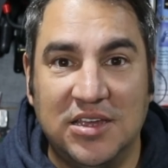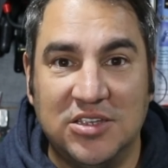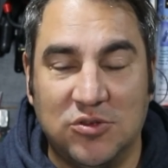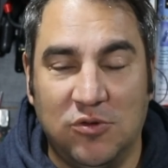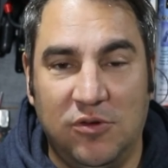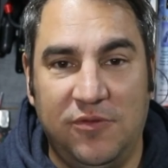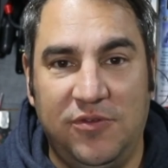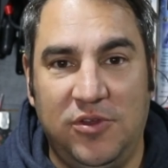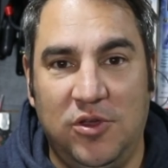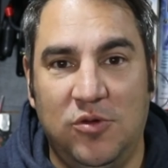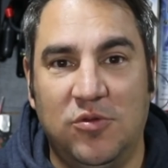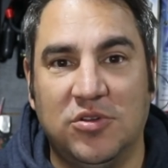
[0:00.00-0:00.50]
So
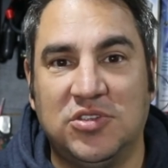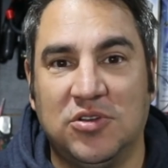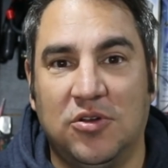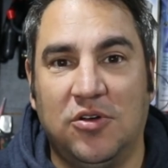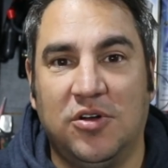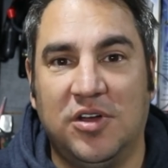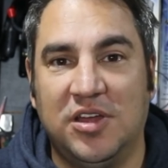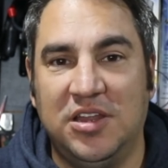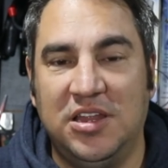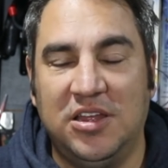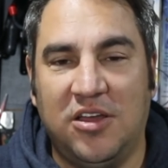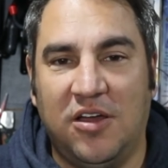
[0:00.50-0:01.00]
if you were
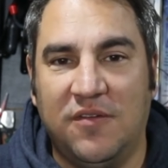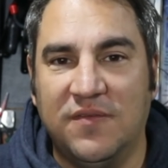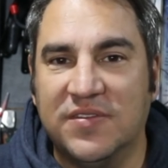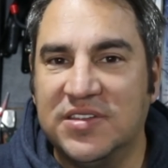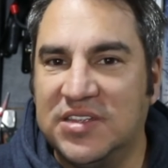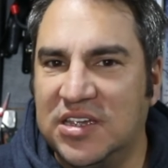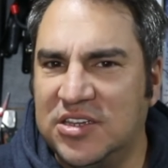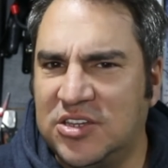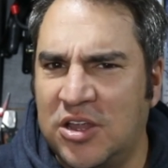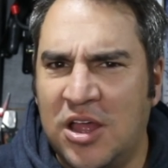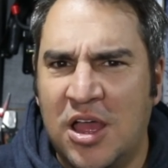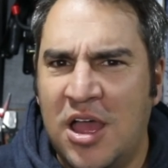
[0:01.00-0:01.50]
talking in
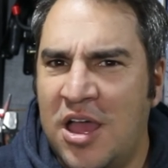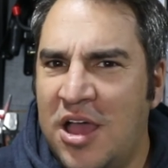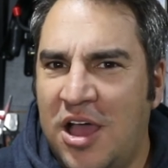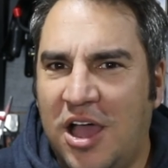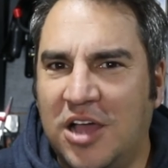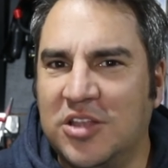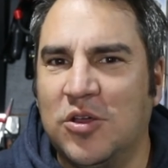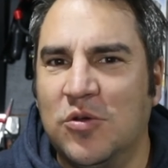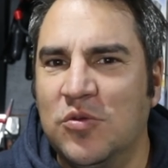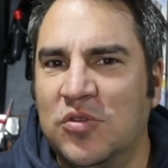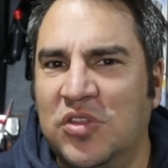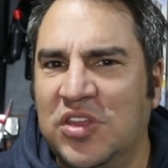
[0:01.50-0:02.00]
conversation,
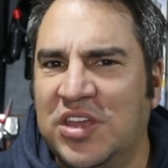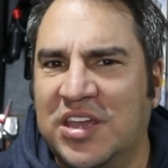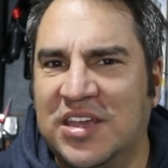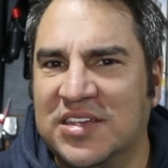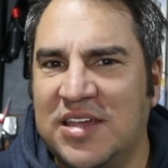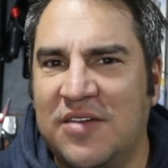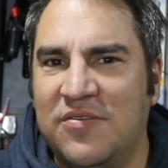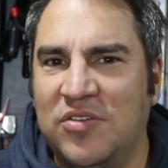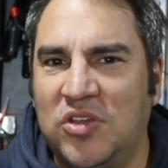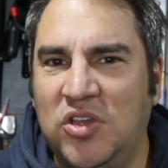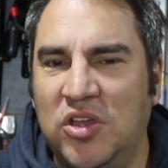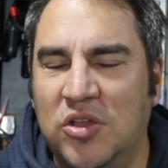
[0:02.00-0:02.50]
I don't think it's
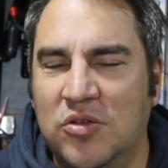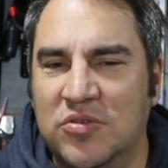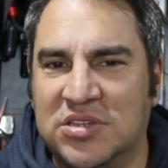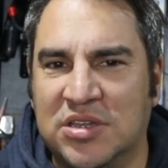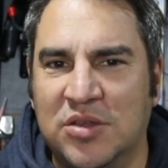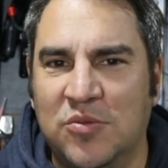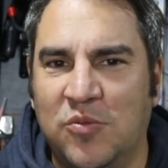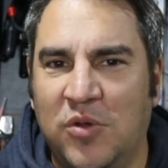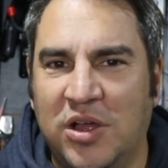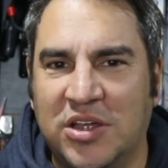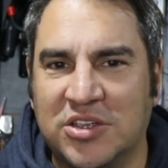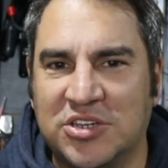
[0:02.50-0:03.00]
ever used
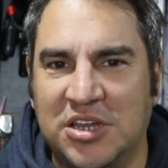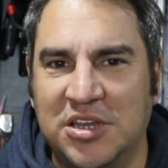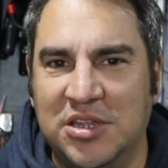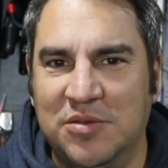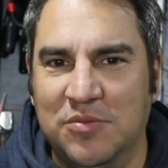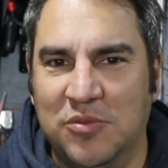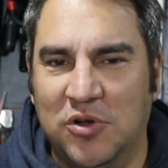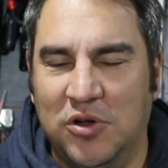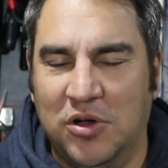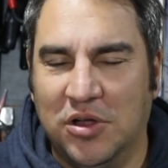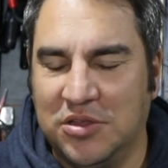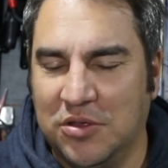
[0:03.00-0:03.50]
in Welsh
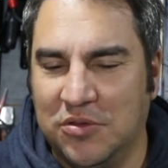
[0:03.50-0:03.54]
anymore.